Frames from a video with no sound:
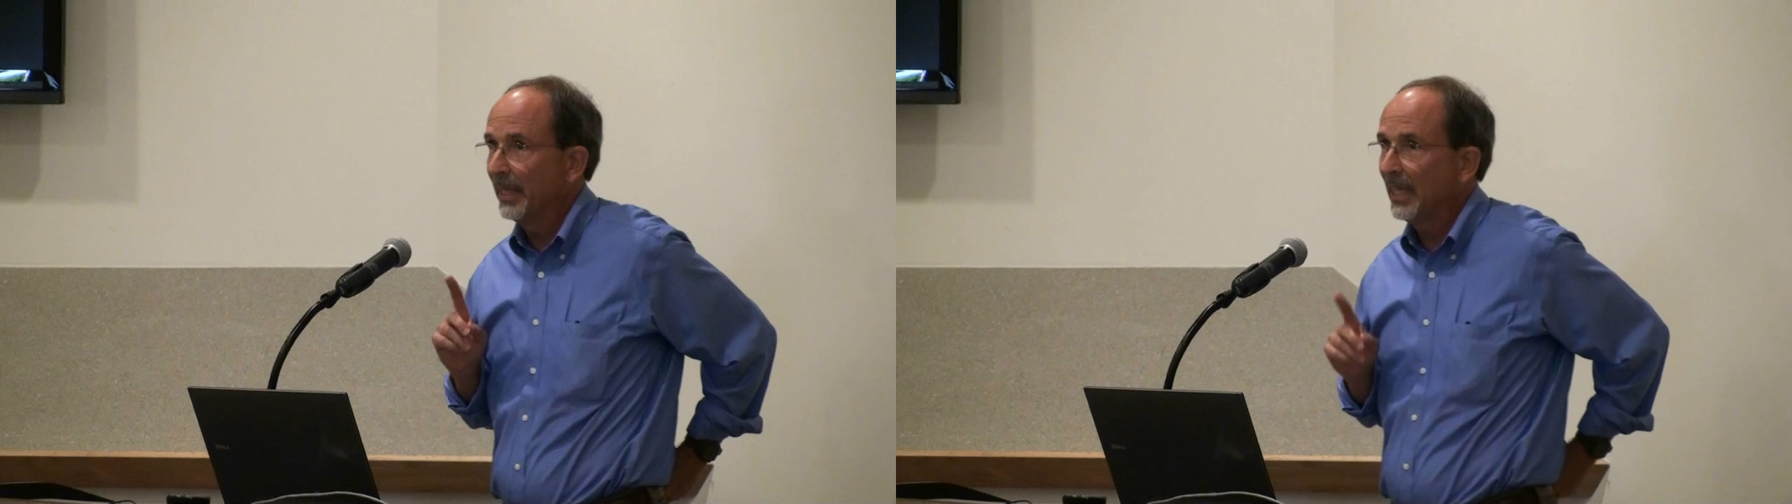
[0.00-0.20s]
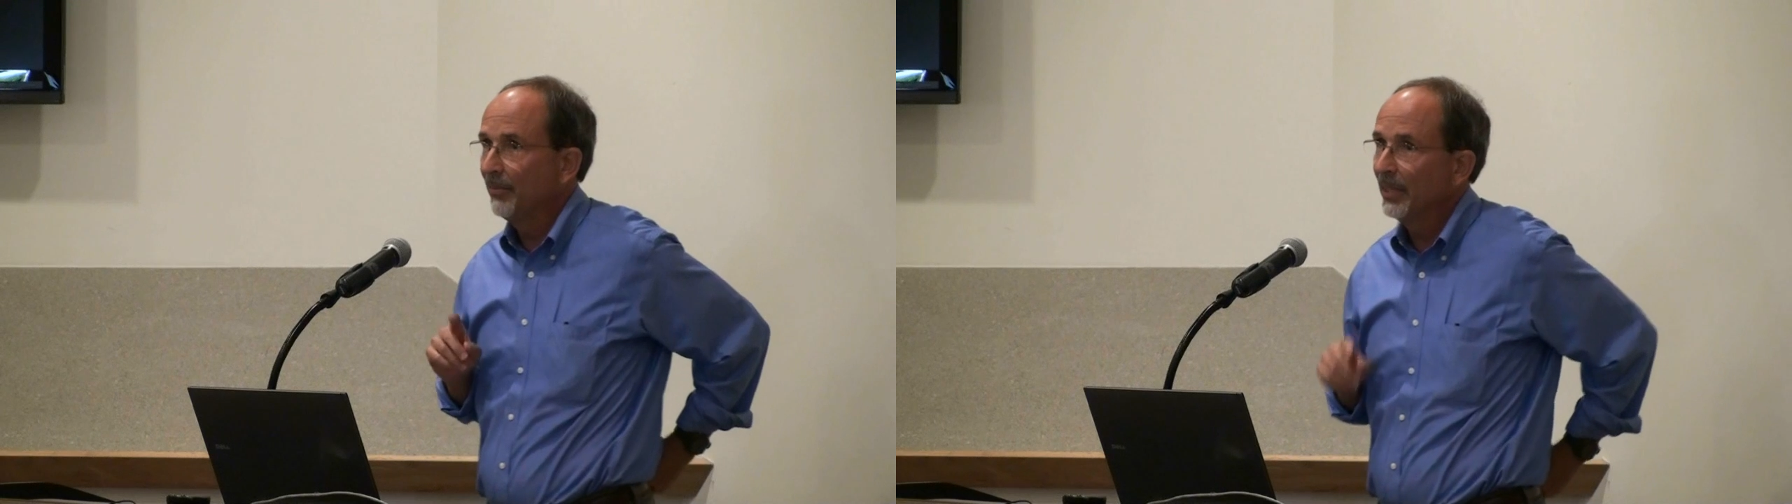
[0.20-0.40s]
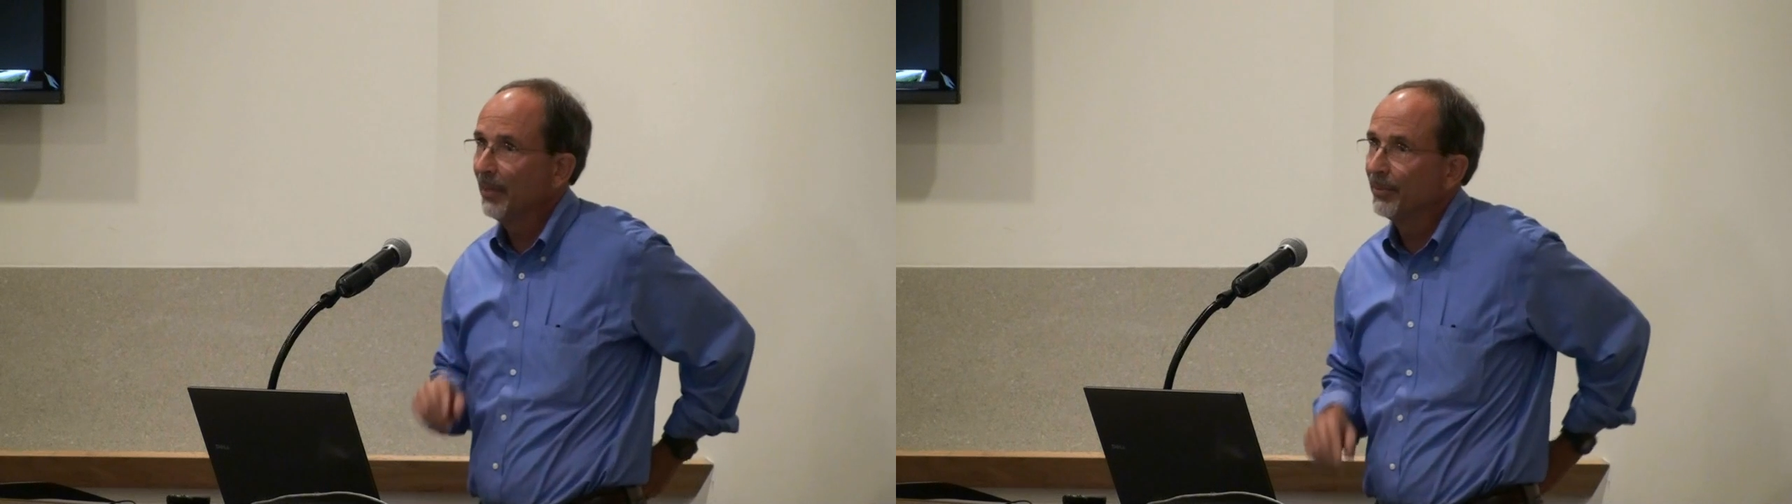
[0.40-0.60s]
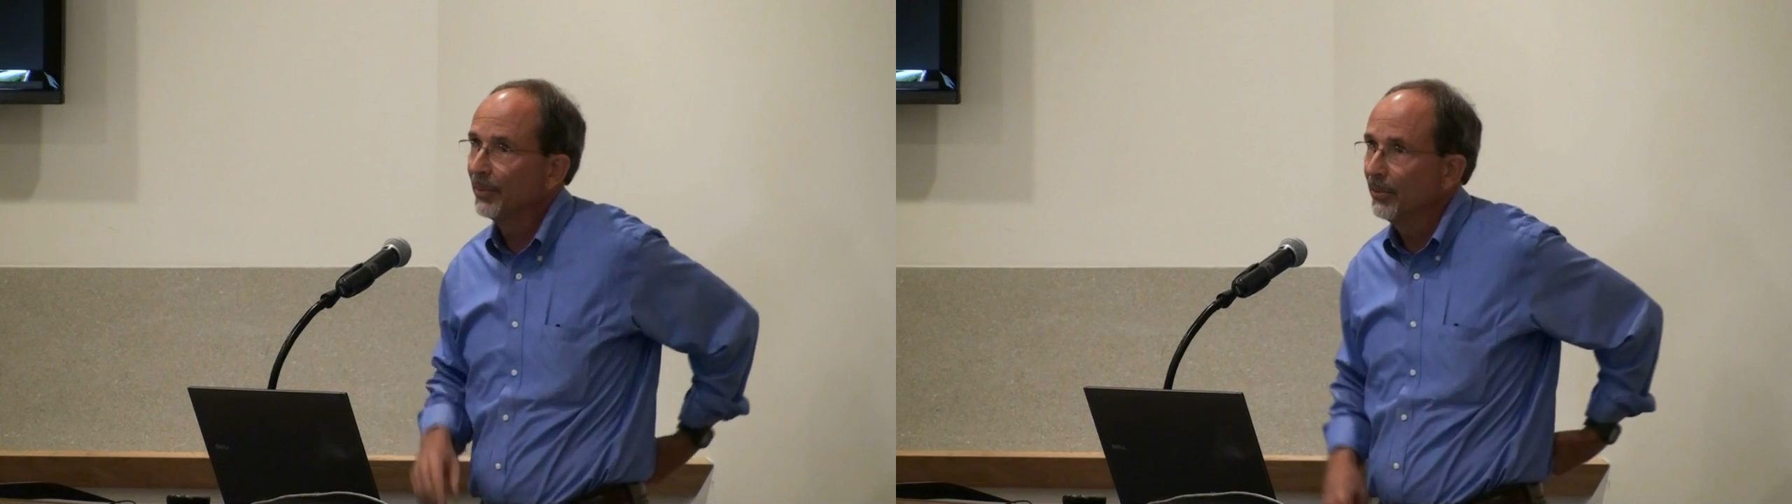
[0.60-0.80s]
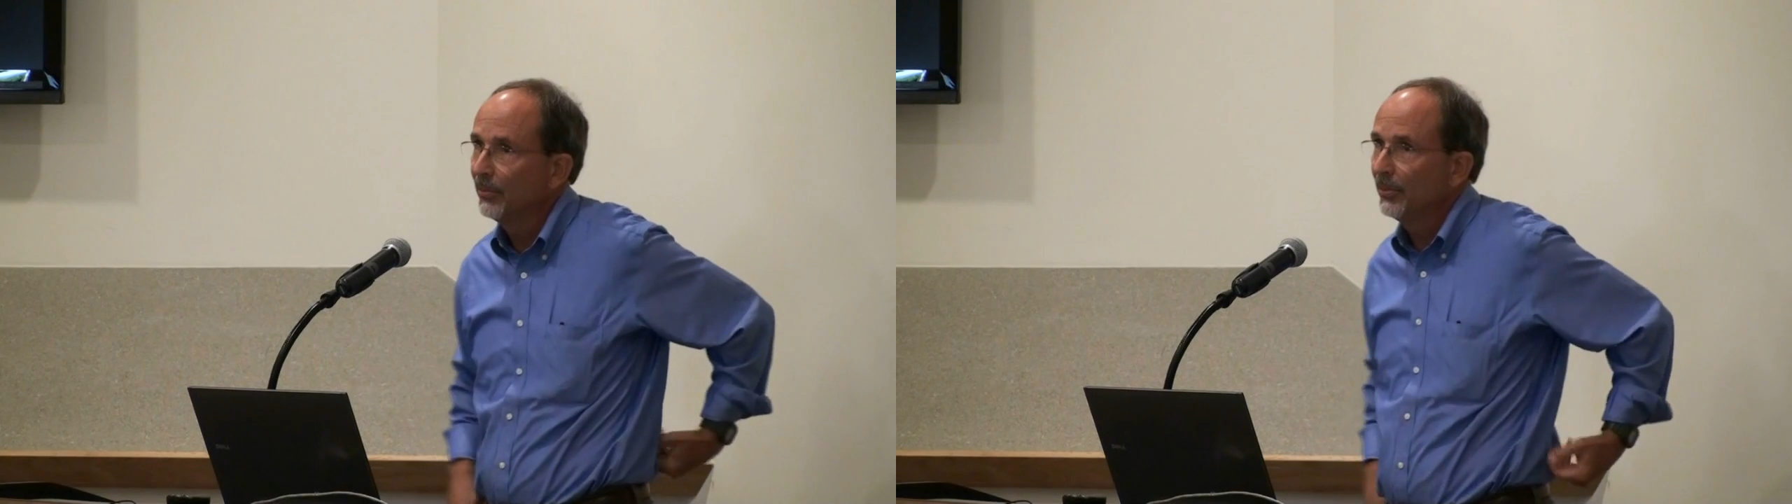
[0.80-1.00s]
make every
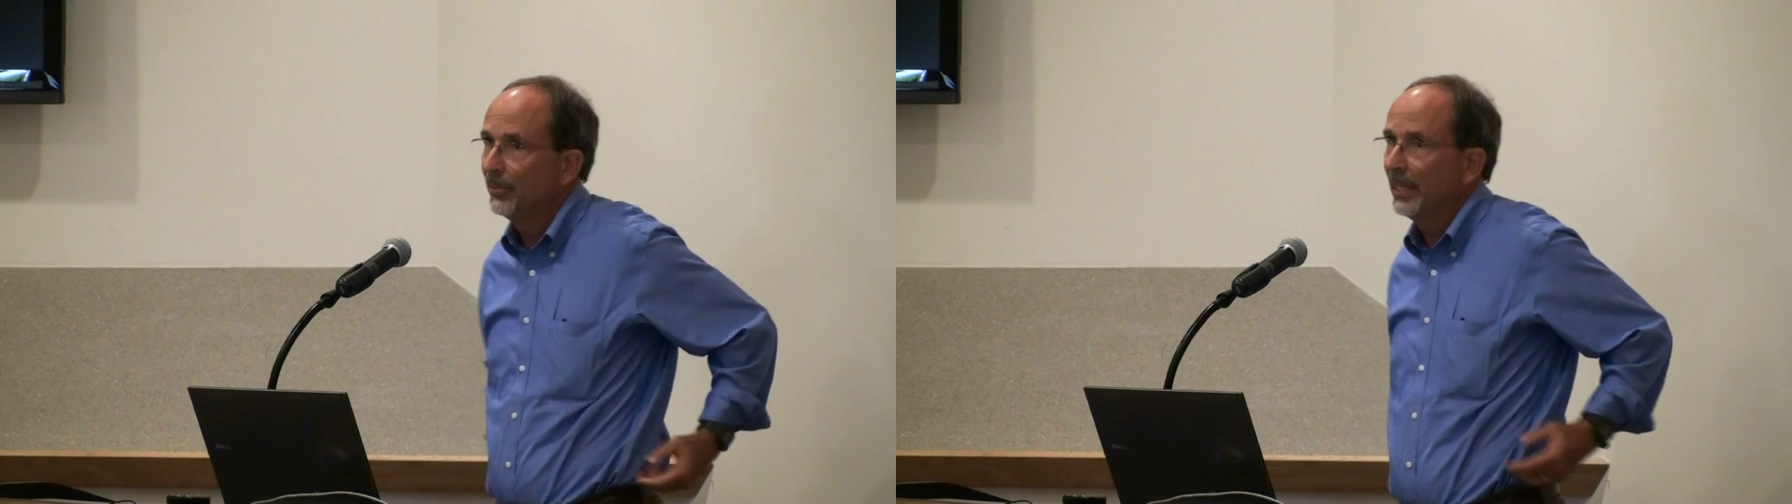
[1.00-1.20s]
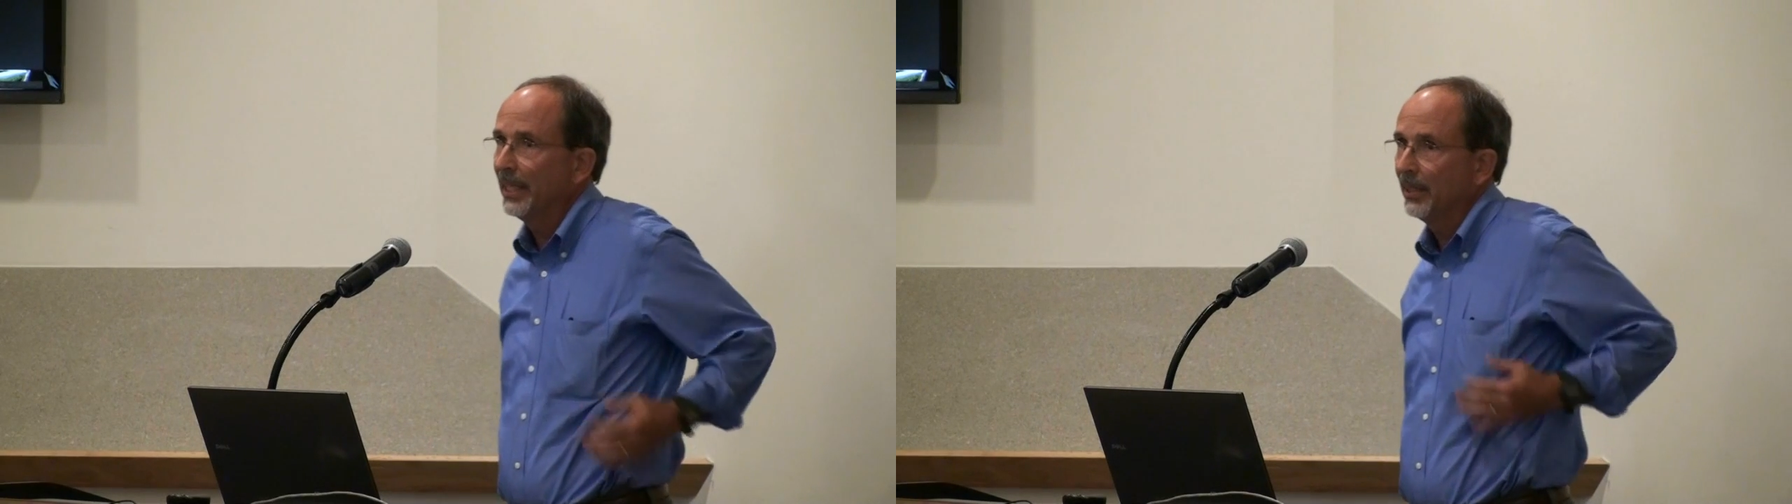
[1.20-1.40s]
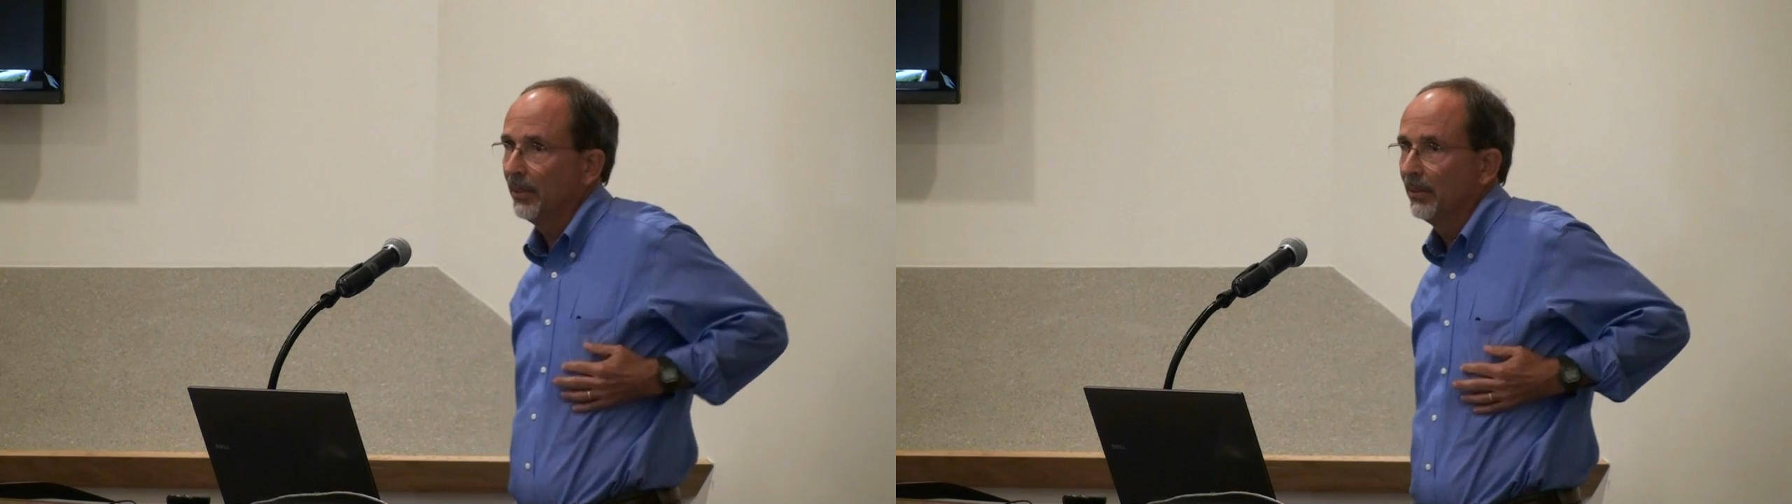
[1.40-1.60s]
effort to take